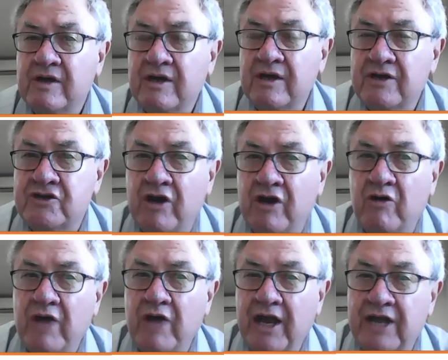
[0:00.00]

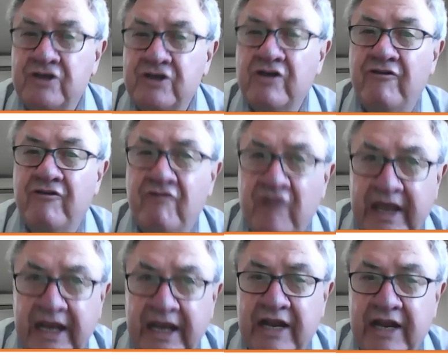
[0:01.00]
So it's
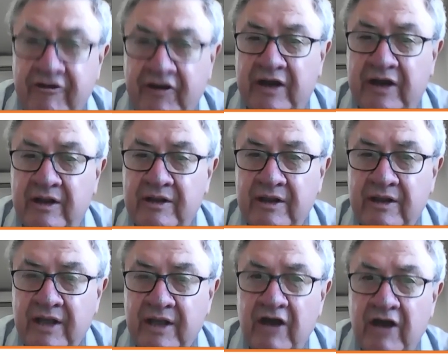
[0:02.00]
very difficult
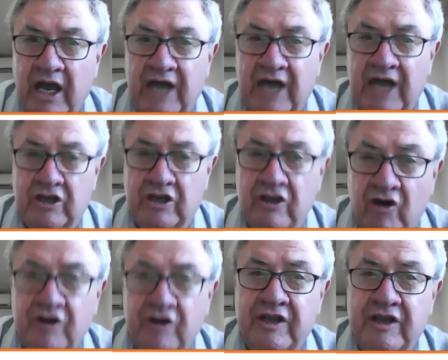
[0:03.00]
as a
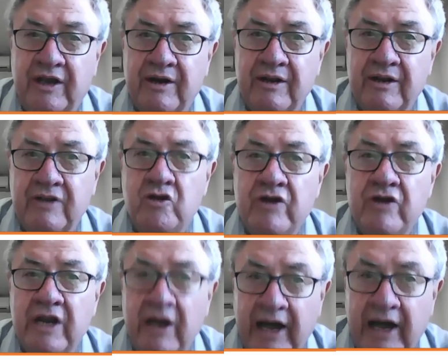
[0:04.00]
doctor to
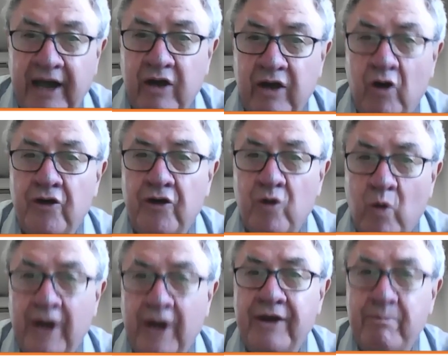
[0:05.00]
rely on
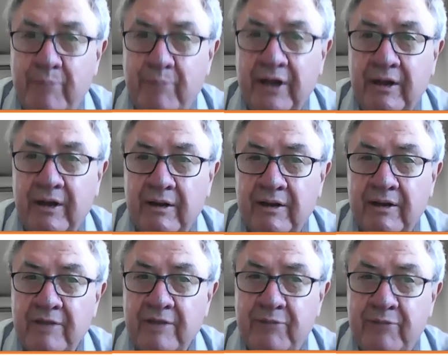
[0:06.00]
one pill.
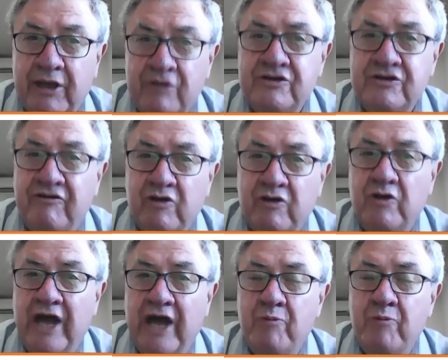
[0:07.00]
Because if you
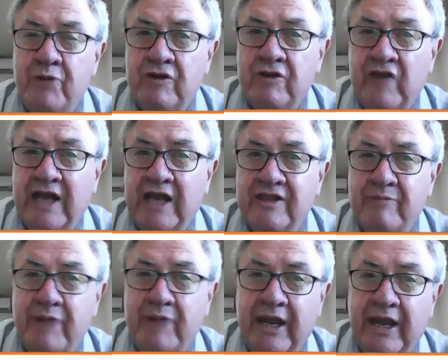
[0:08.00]
now protect the
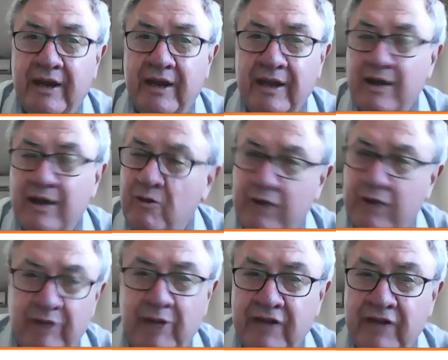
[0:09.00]
brain, what
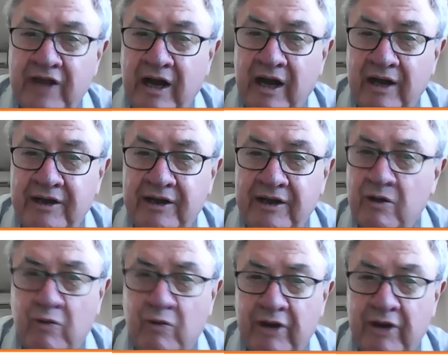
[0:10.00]
about the heart?
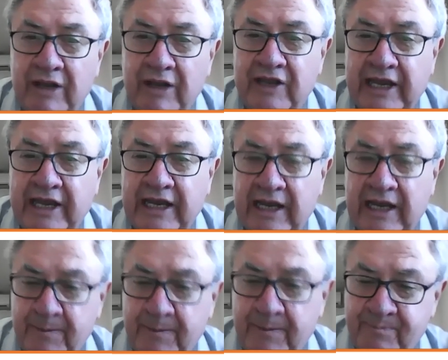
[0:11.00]
What about the
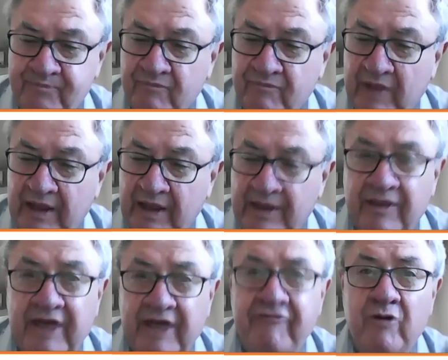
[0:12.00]
kidney?
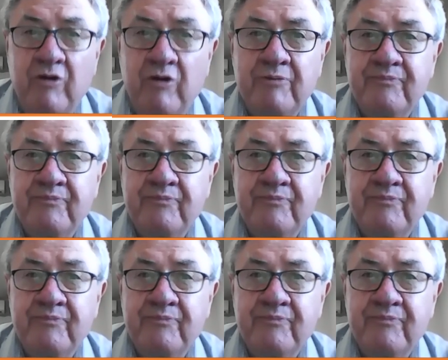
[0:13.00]
Therefore,